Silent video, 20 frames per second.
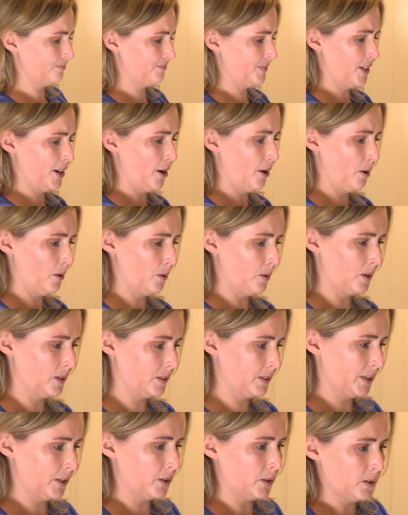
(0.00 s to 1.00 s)
you know,
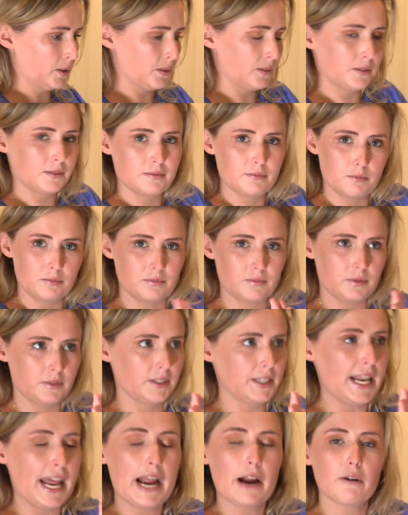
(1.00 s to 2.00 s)
little
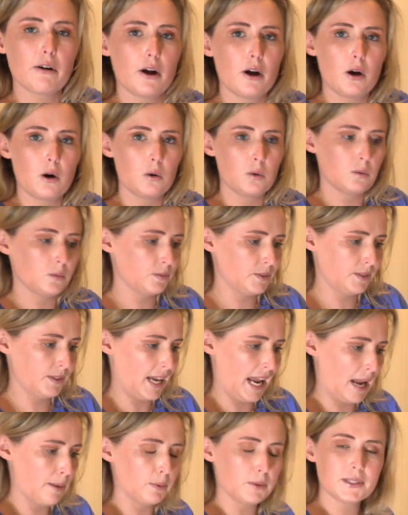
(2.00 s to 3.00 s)
narrow
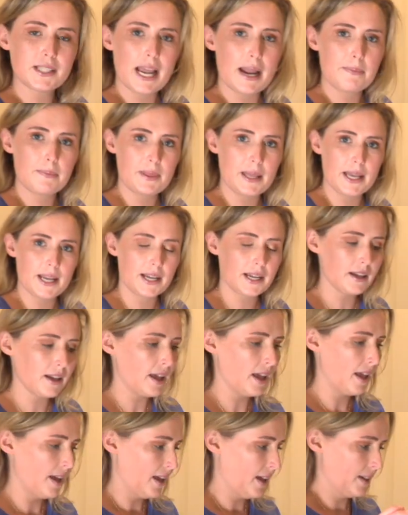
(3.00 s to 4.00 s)
table type thing
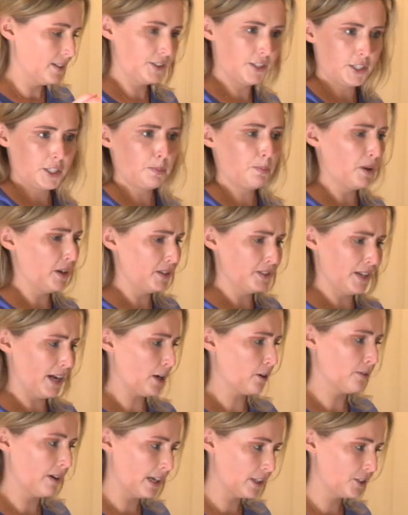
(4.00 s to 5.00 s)
just to put
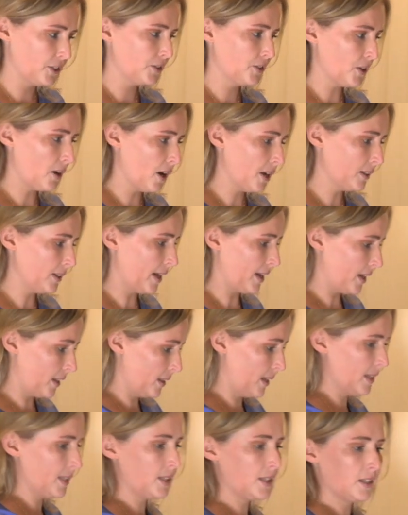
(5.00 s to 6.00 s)
decorations on. Like,
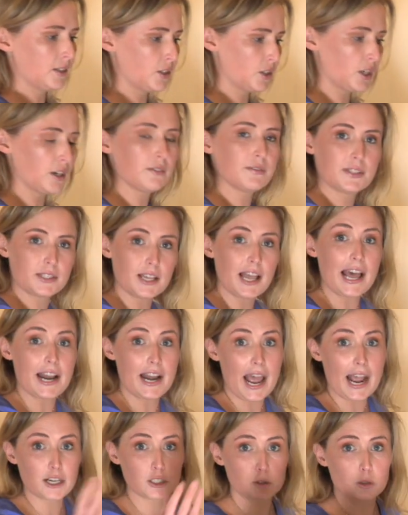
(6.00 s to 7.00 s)
this serves an
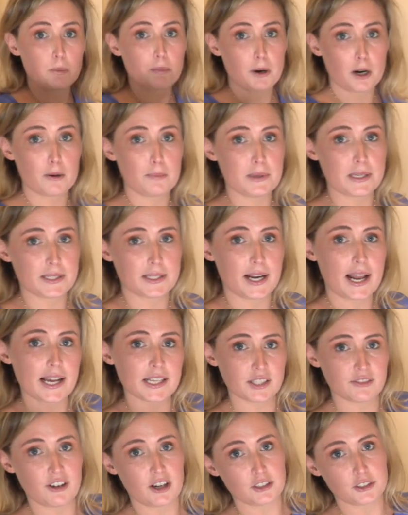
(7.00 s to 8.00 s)
actual purpose and
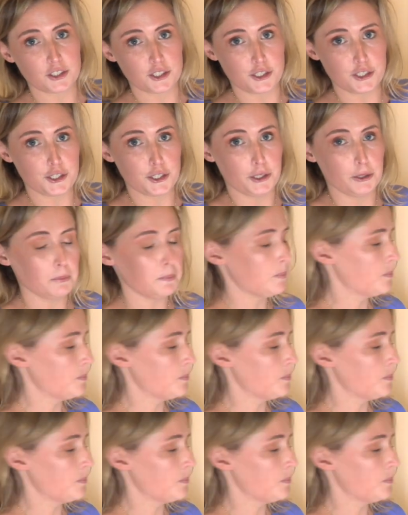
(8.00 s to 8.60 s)
has function too.